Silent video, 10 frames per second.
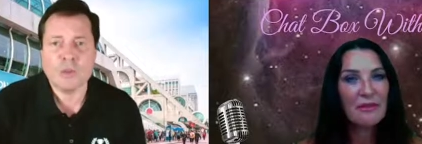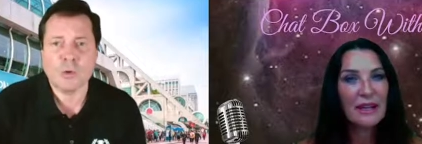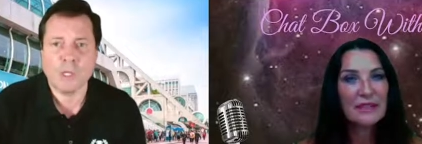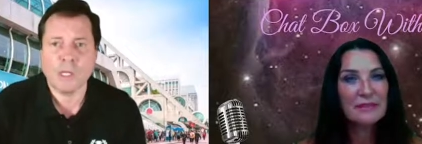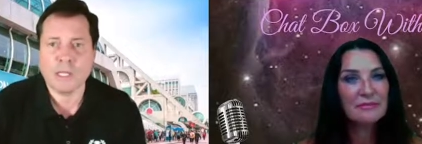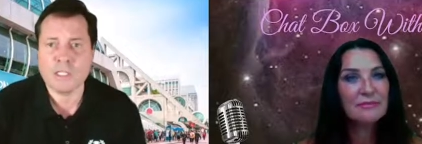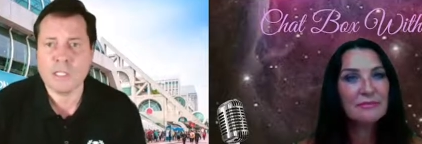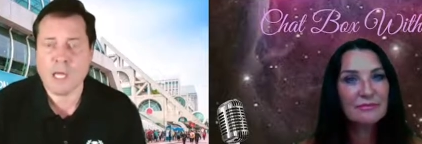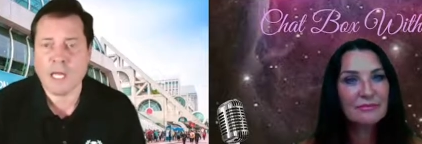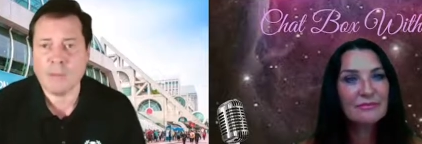Speaker 1: really
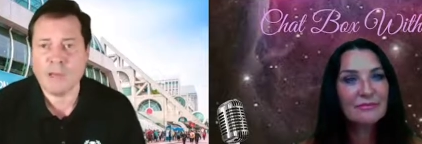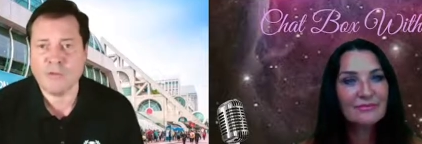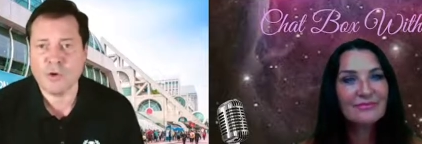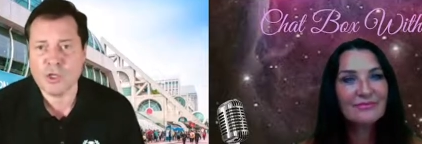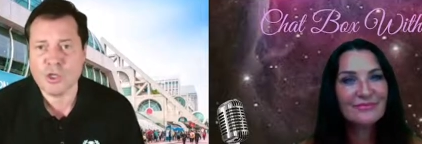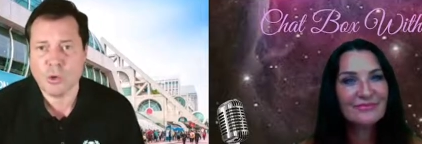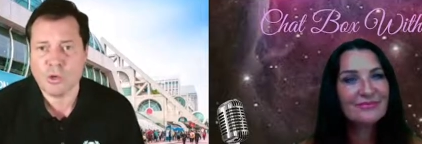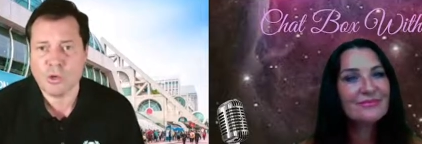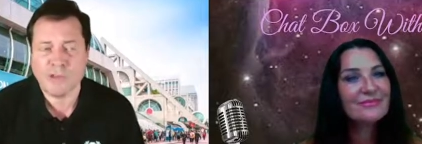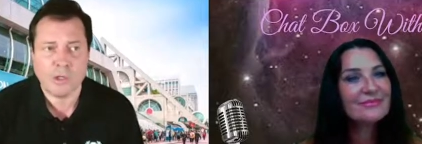exciting. My first short,
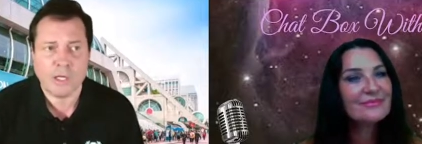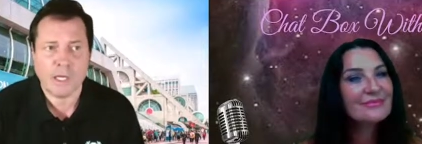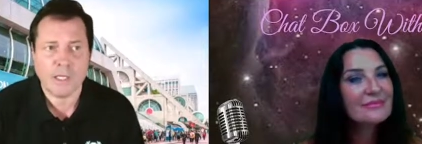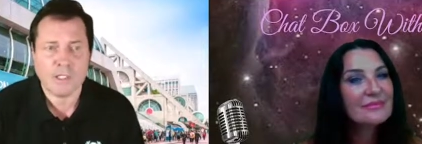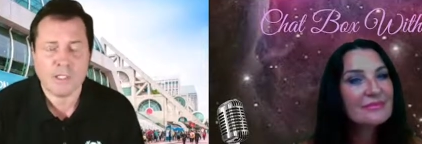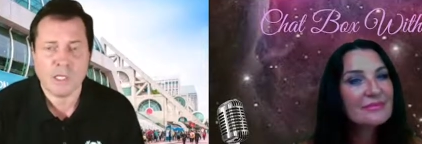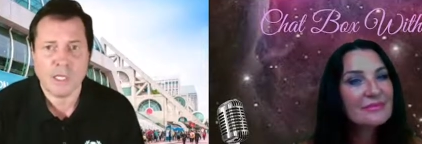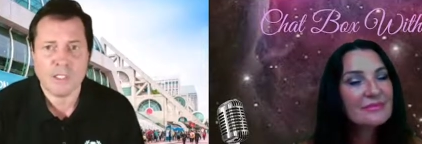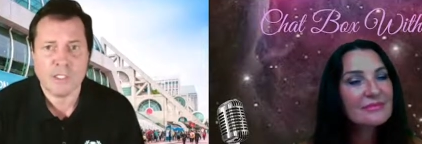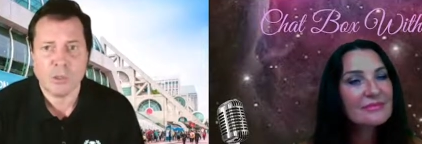Fatal Kiss, I
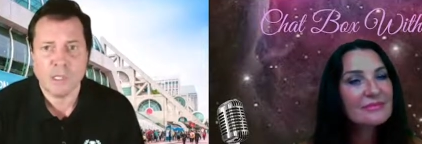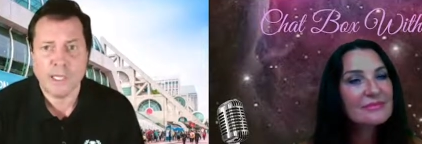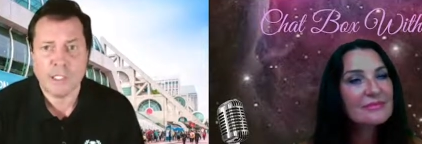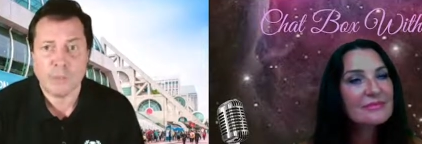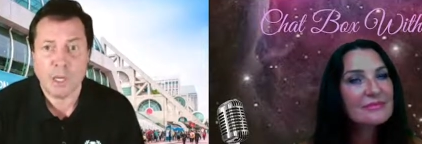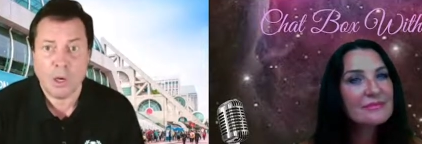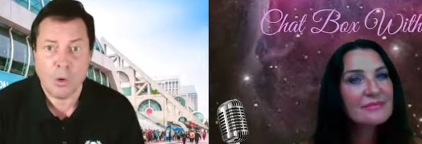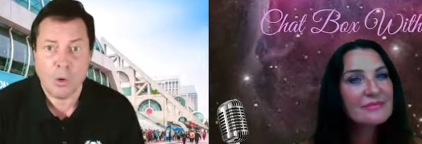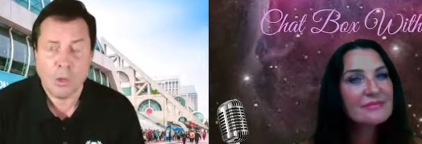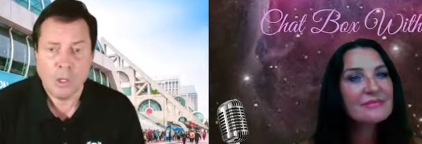sold HBO,
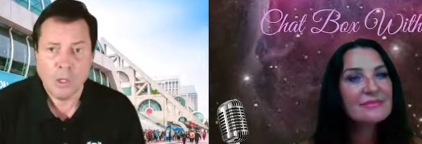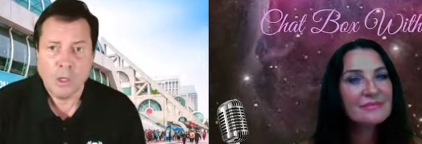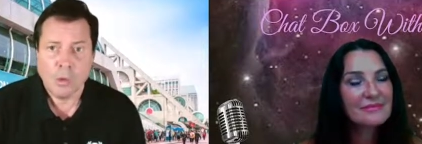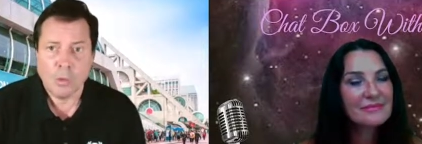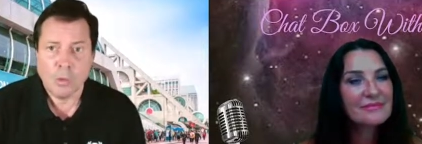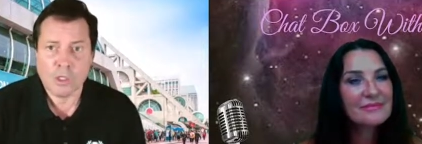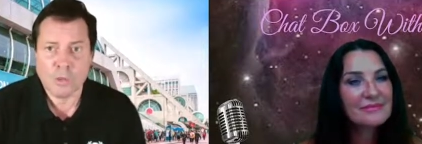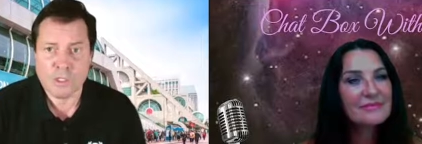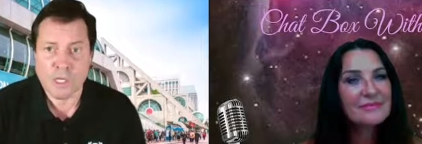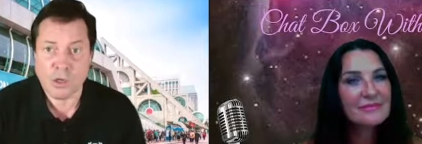which mm. was
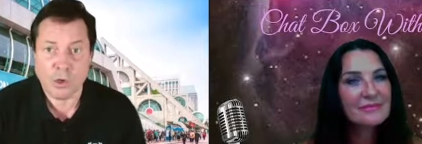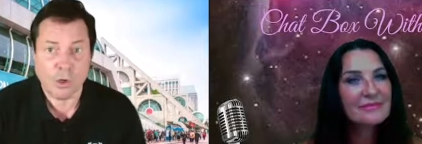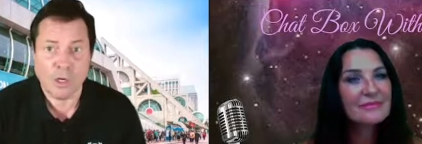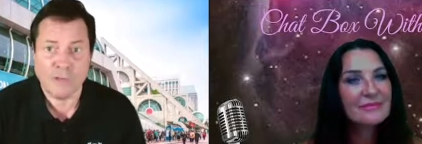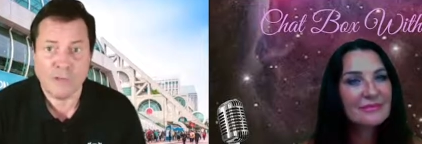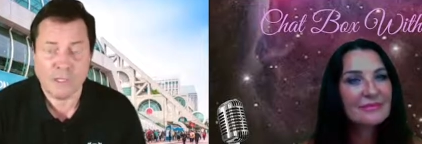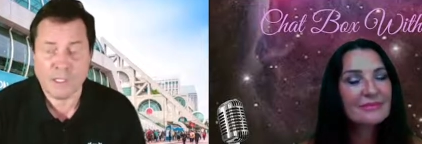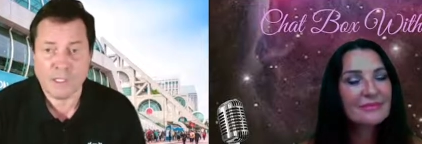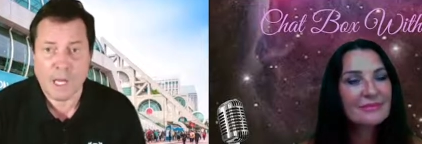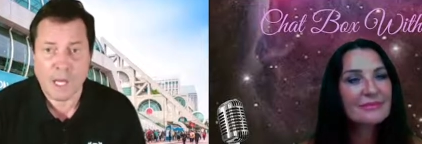unheard of at the
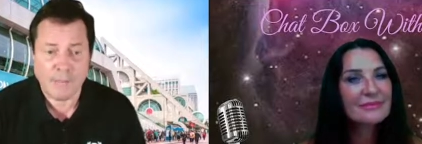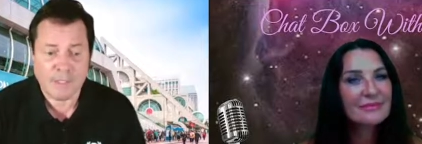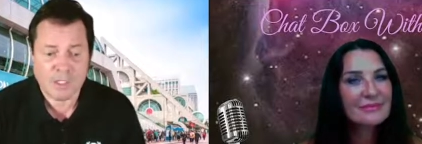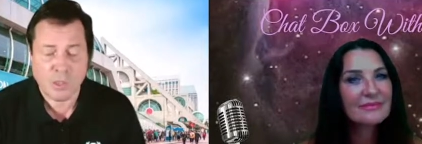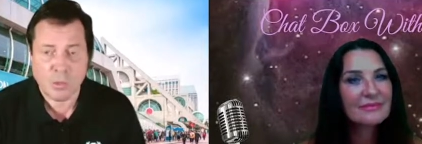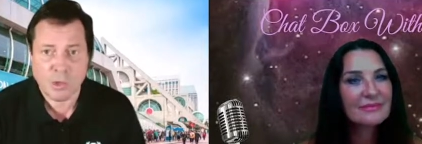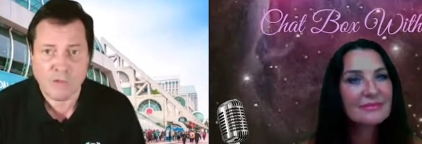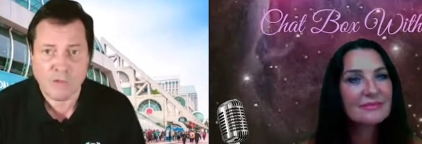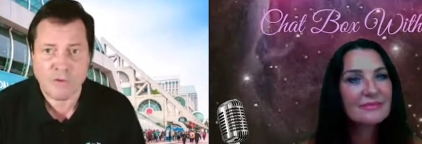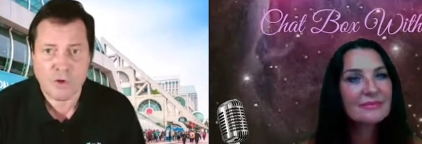time. It's still one of the
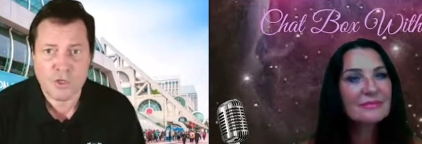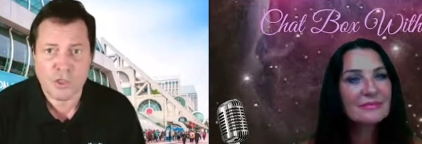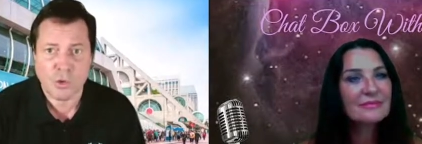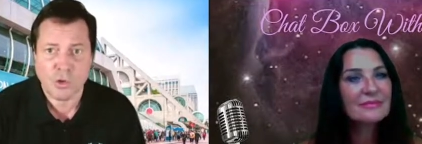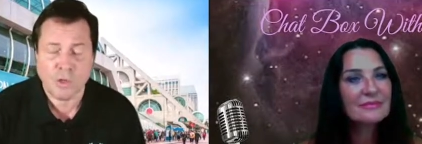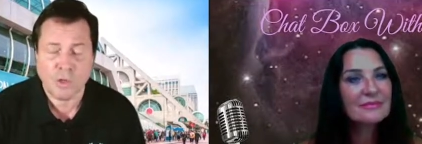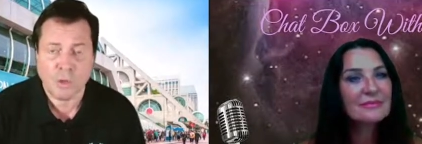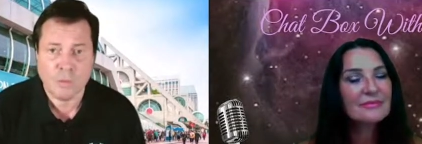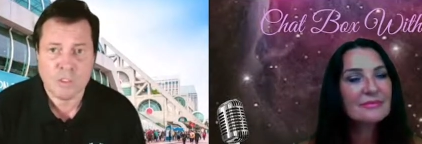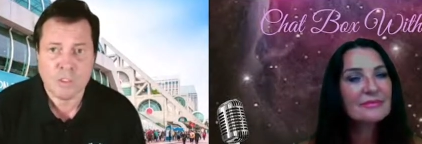first short films
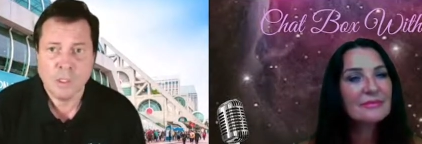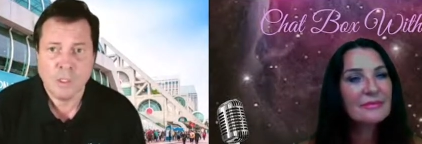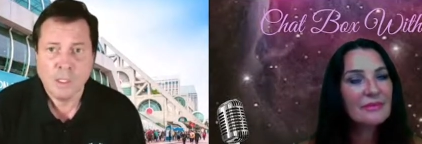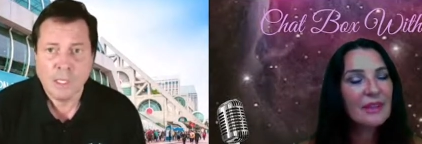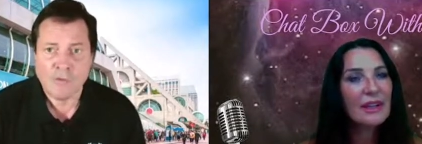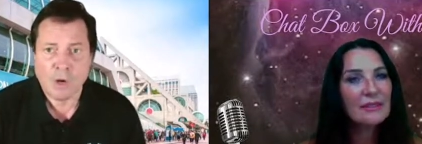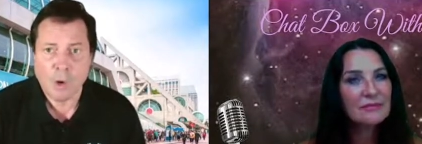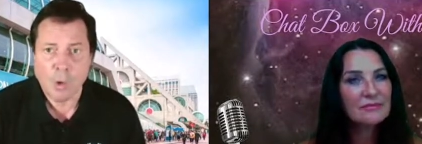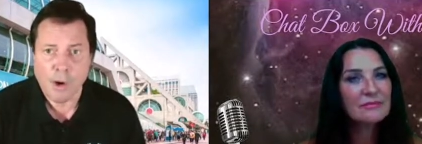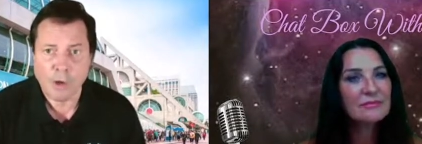right. ever
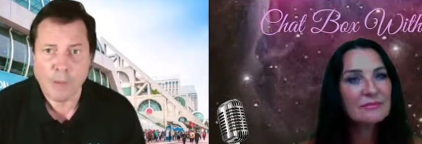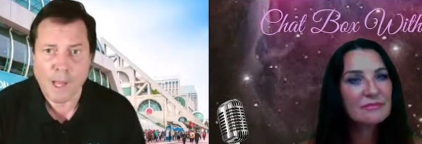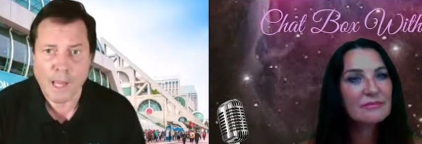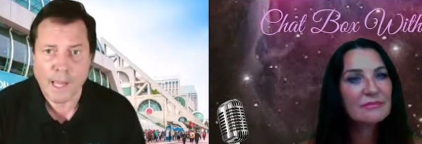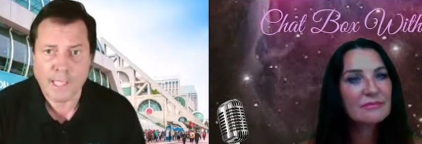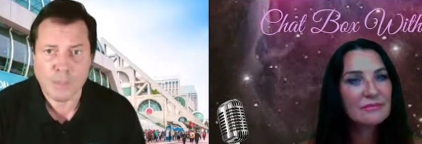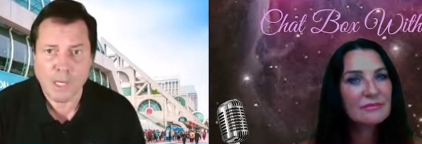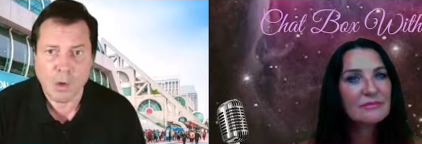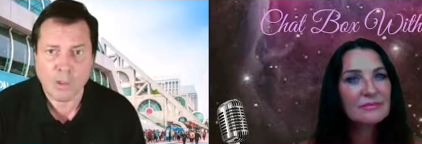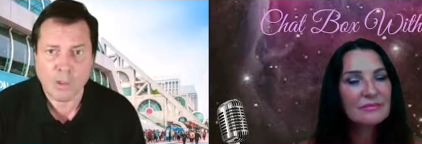acquired by
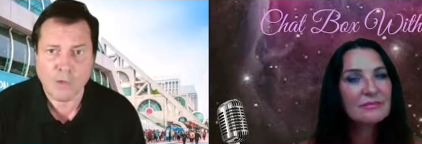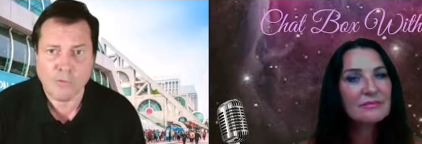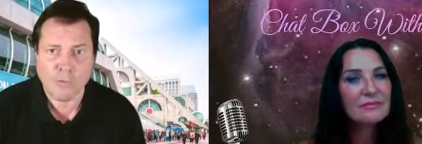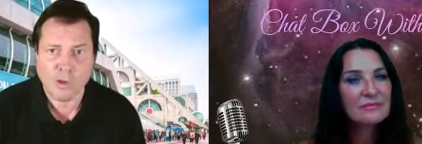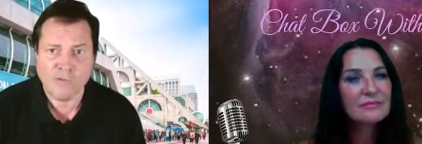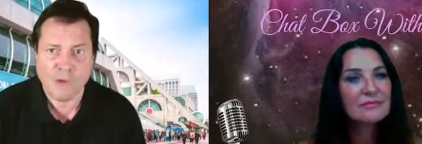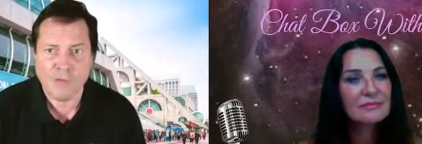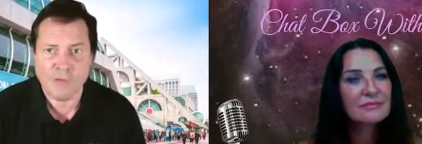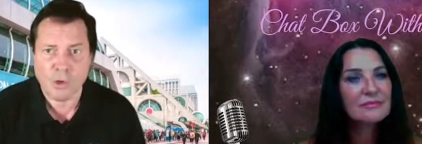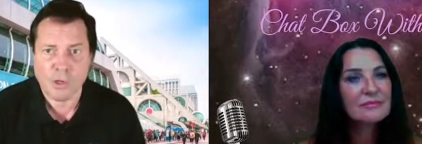HBO in their
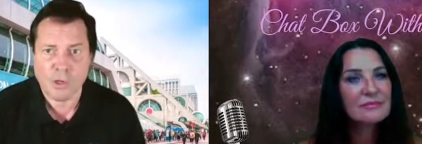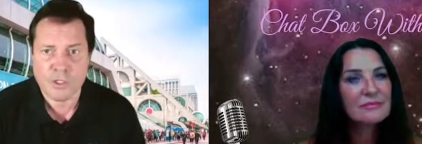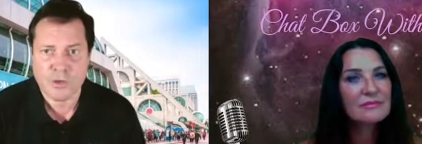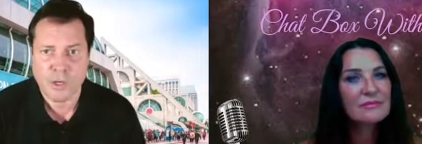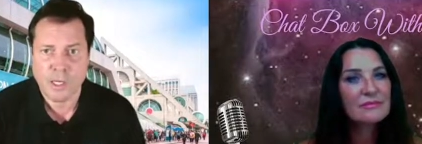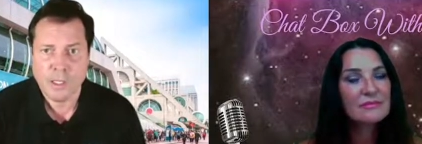45-year history.